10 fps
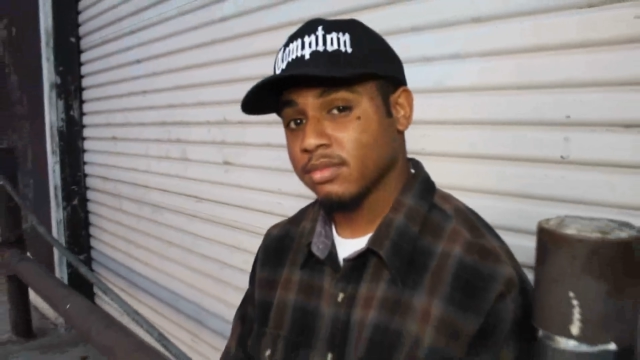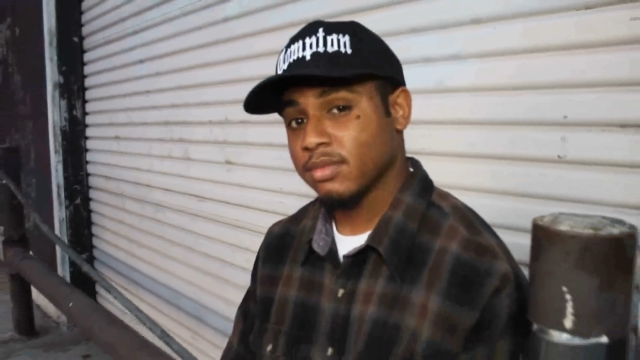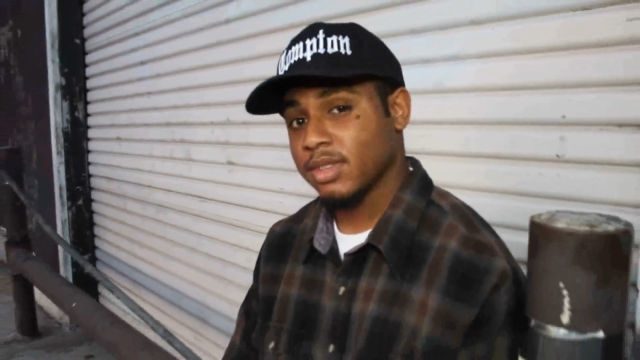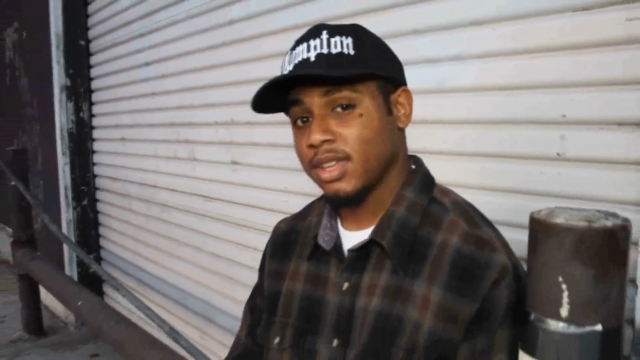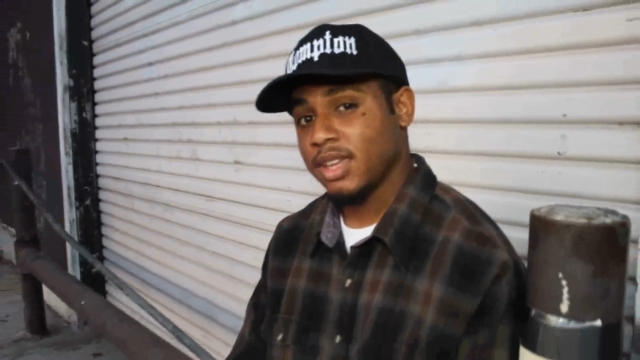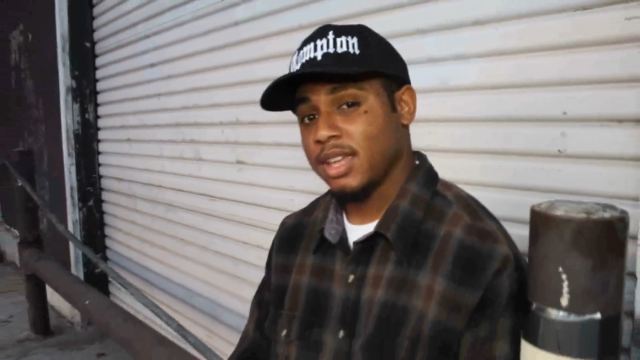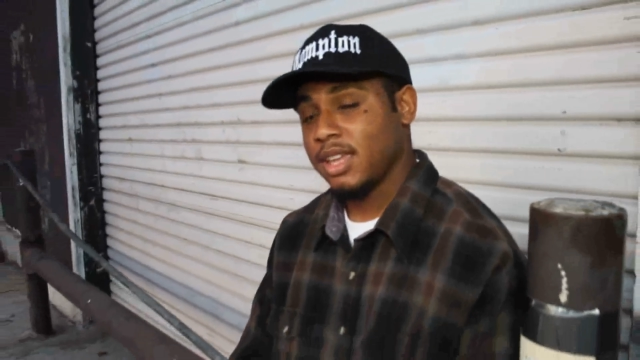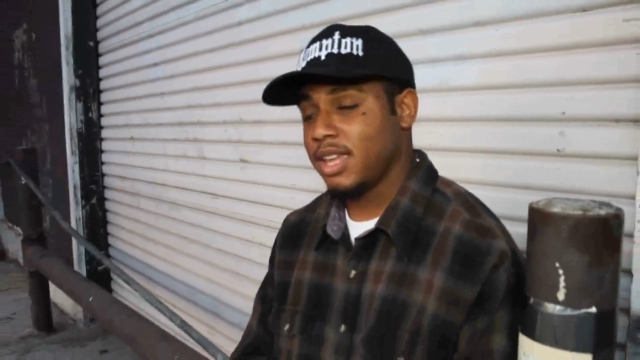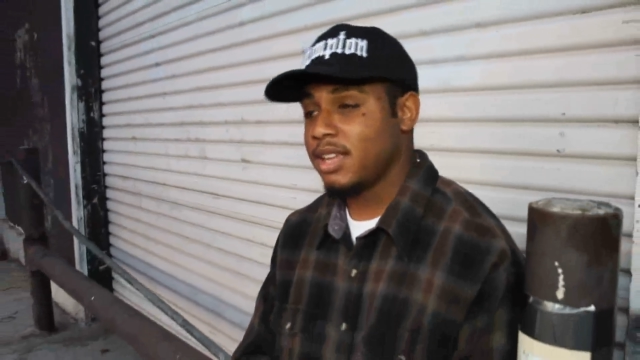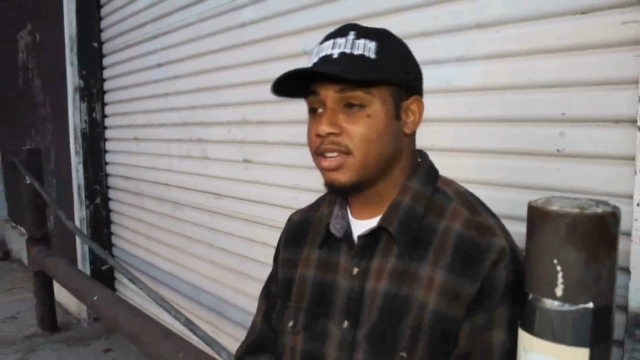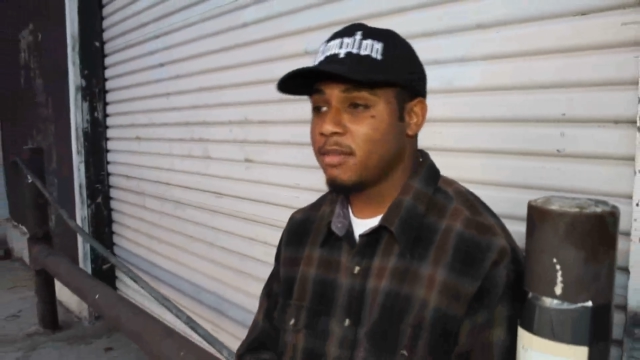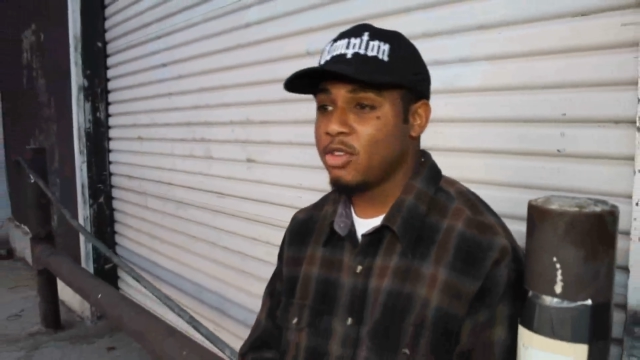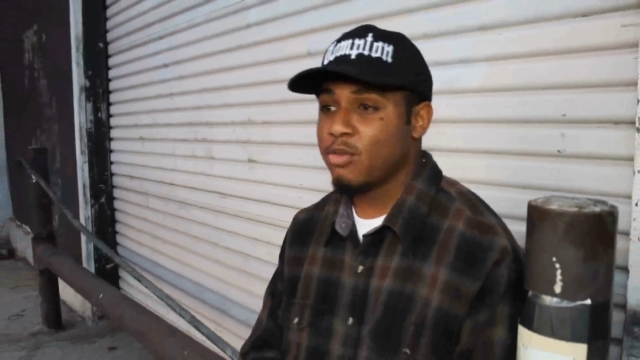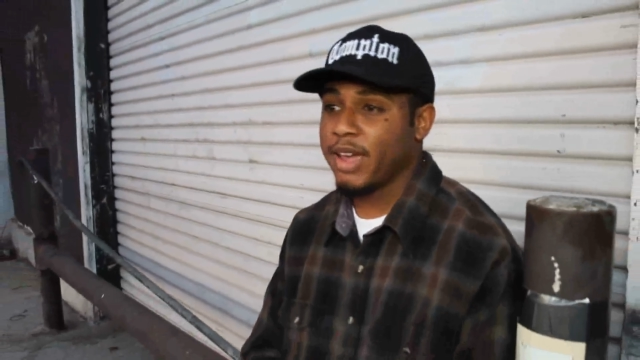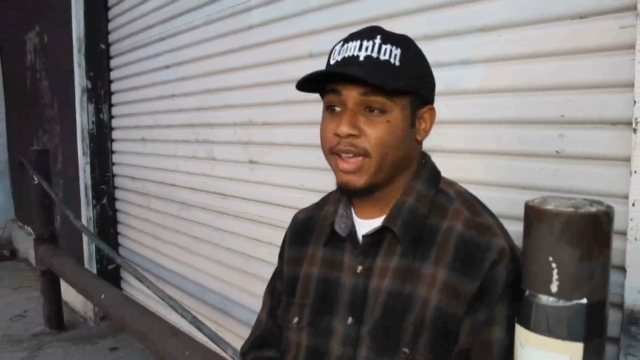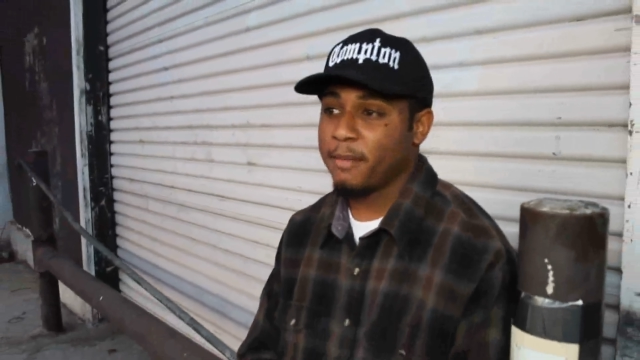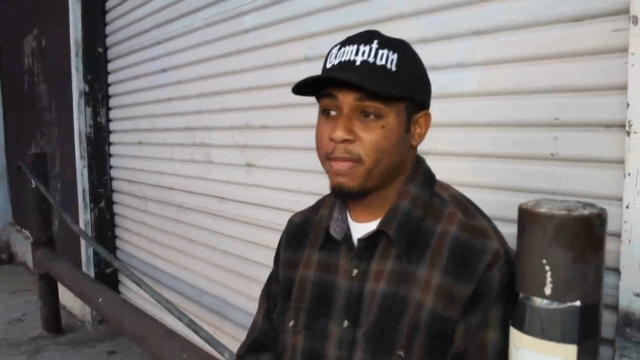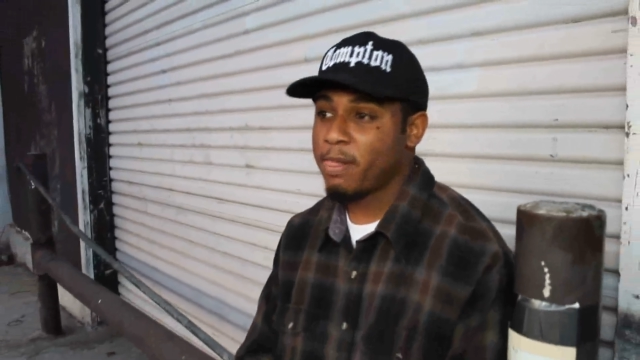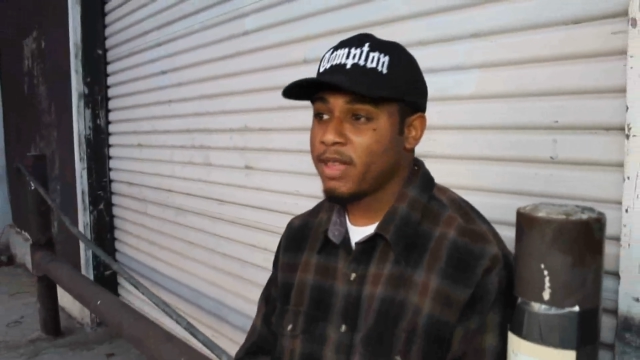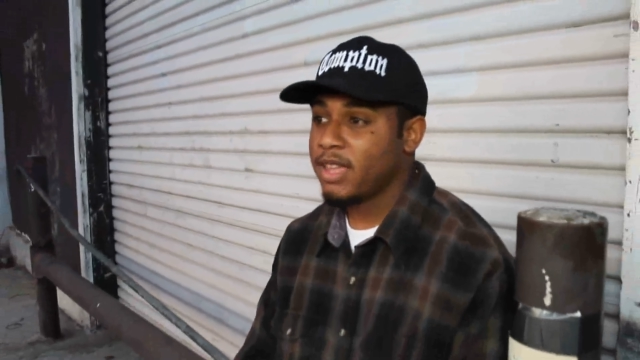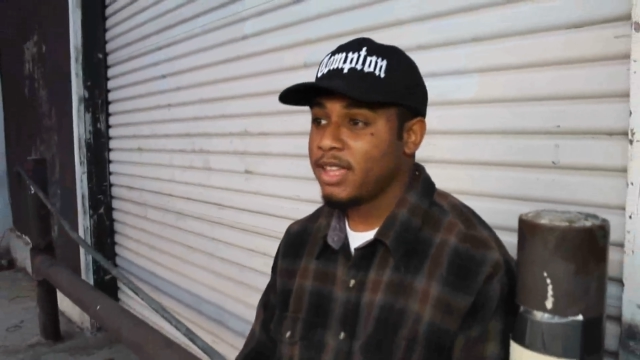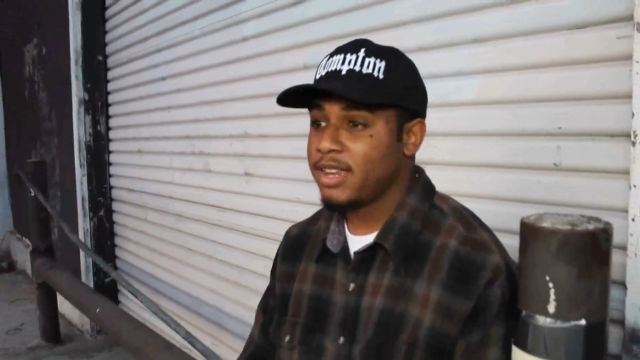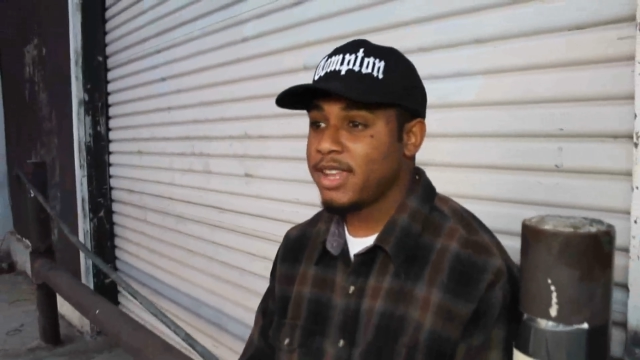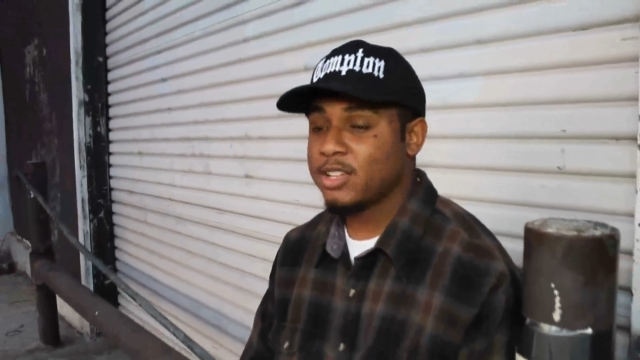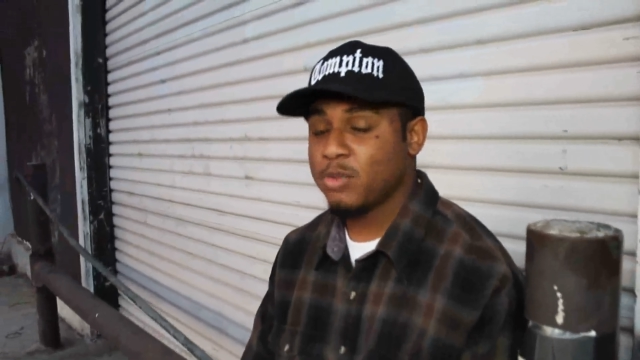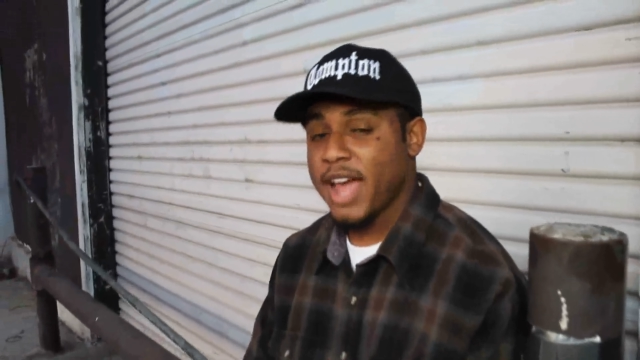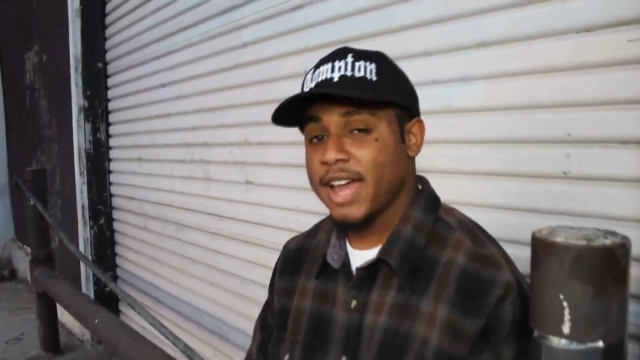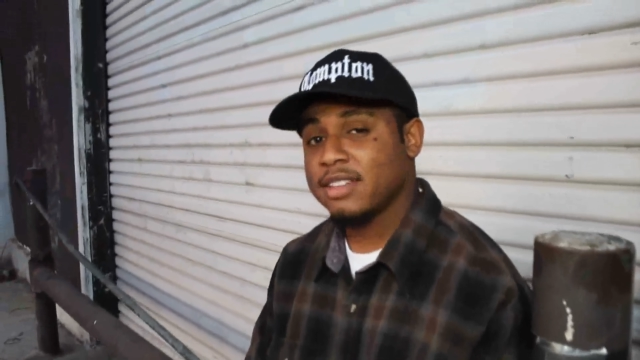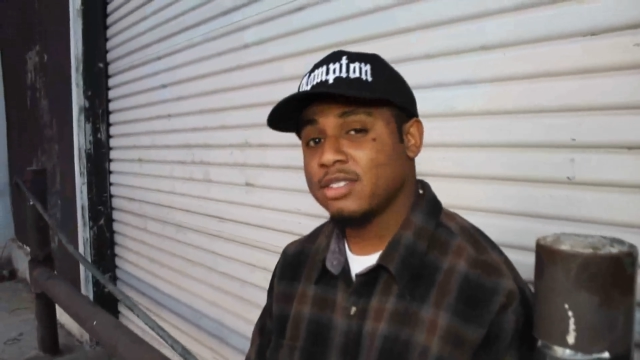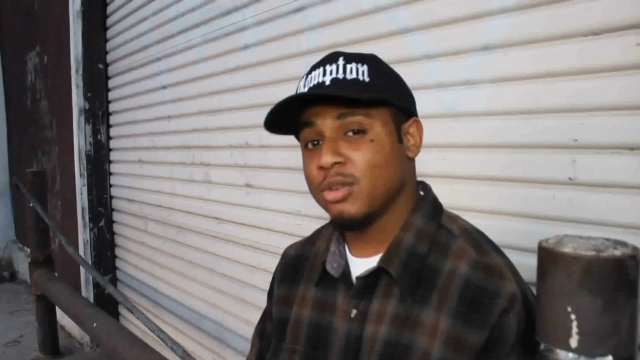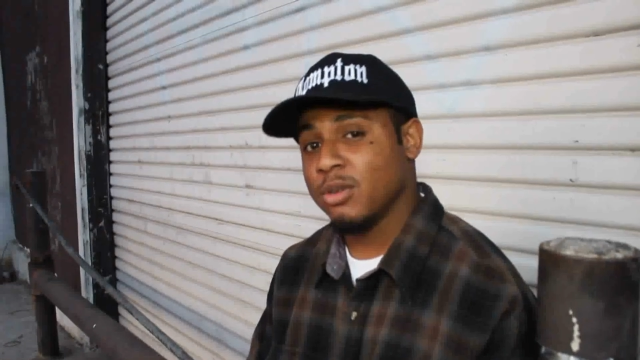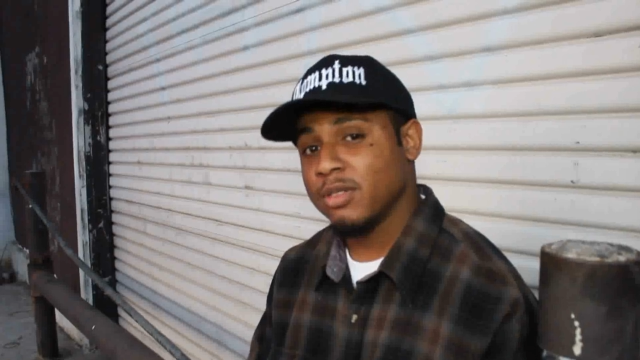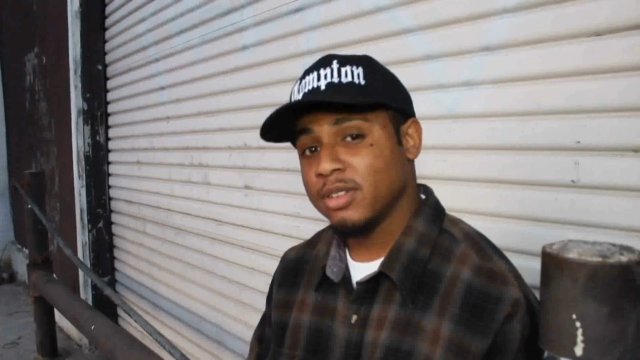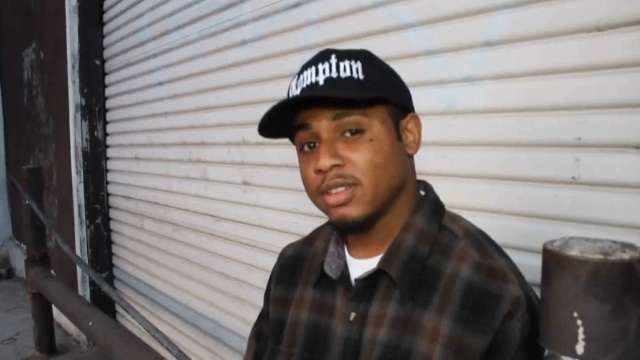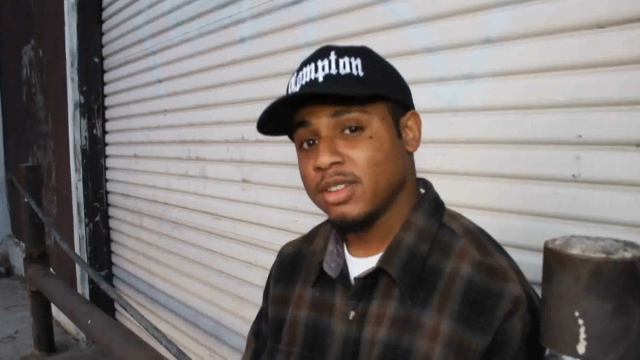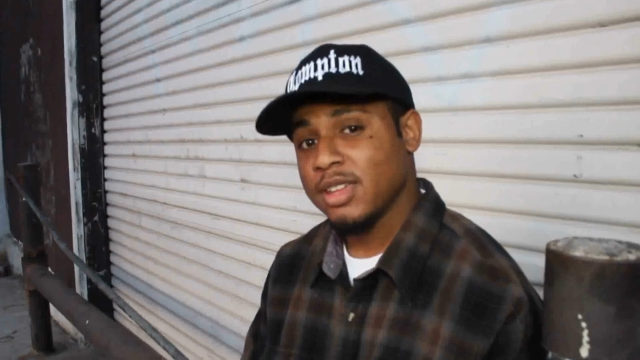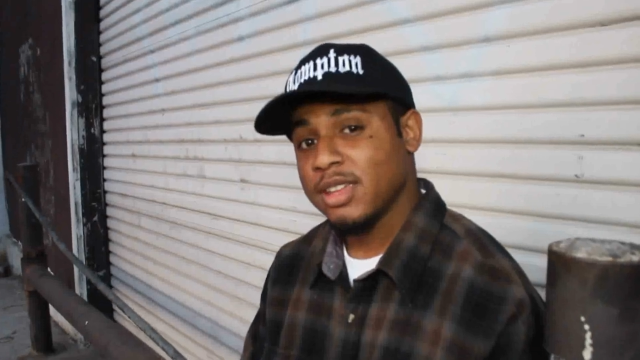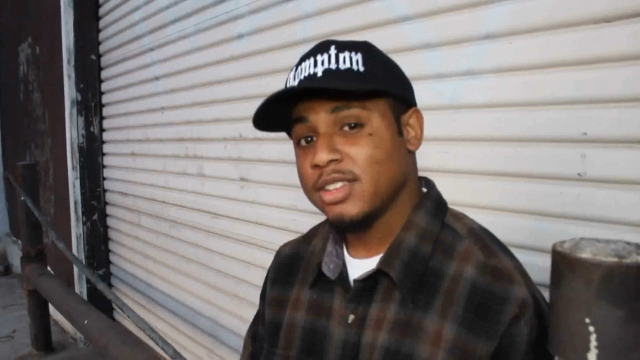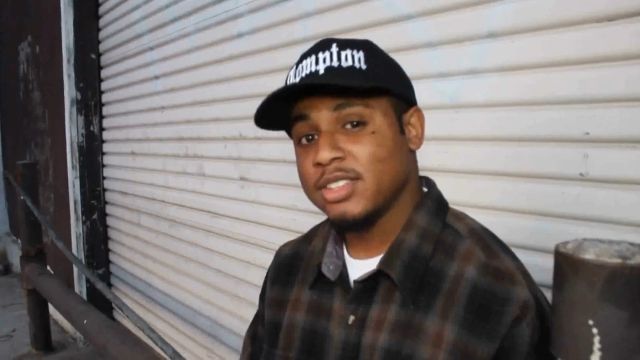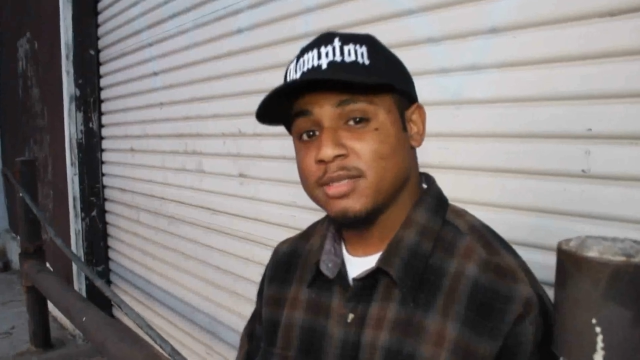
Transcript: NWA, niggas with attitude.